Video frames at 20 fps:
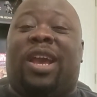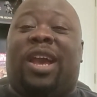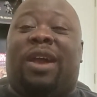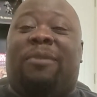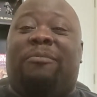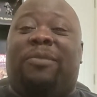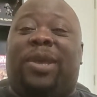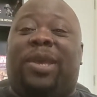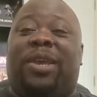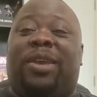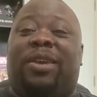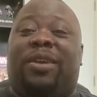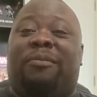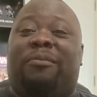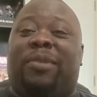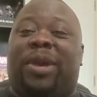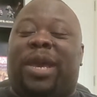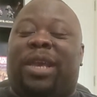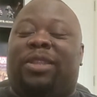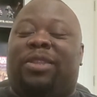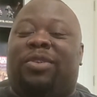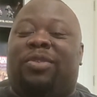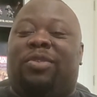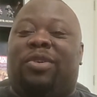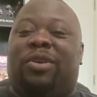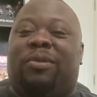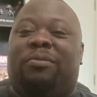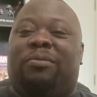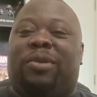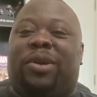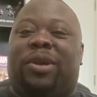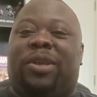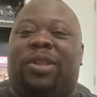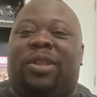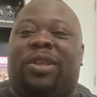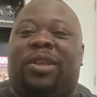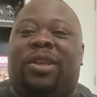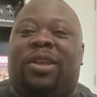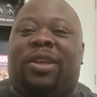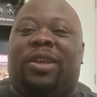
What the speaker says: I may come back to it, but